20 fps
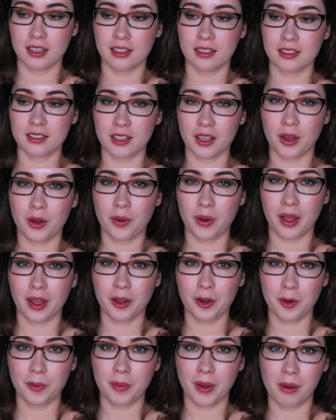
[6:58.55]
So I
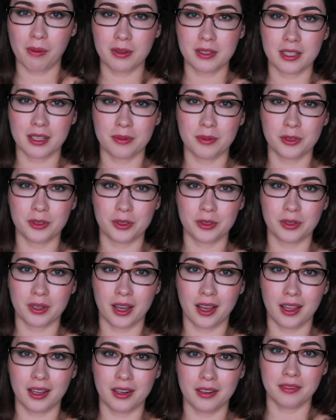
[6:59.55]
hope I was able to
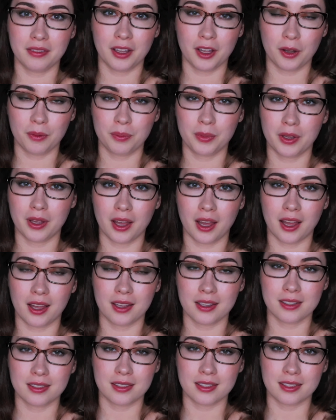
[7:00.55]
kind help you
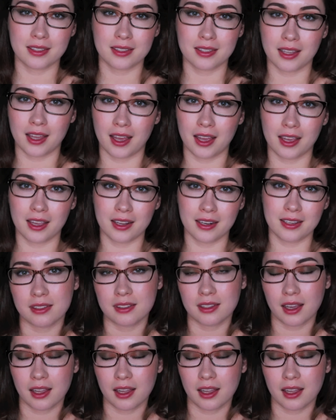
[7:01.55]
guys decide.